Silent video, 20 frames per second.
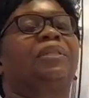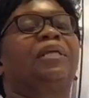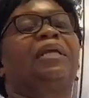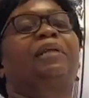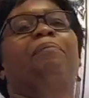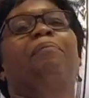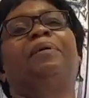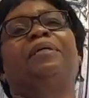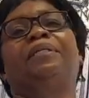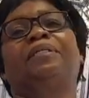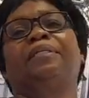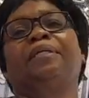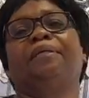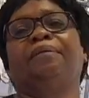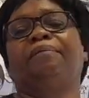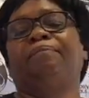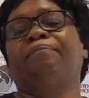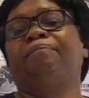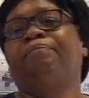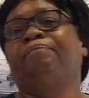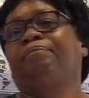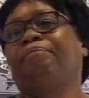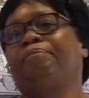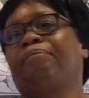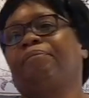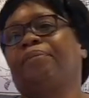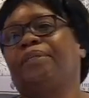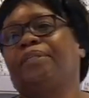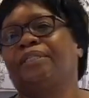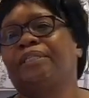that person.
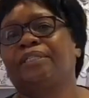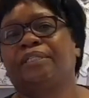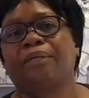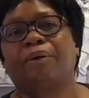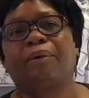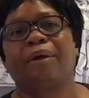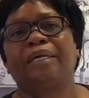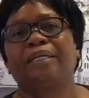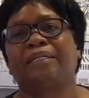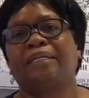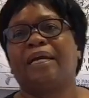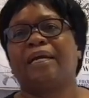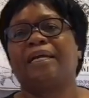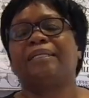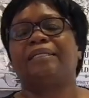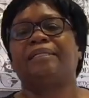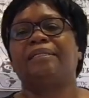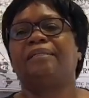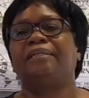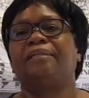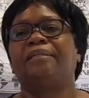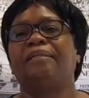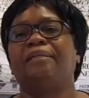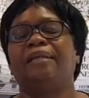Sister White died in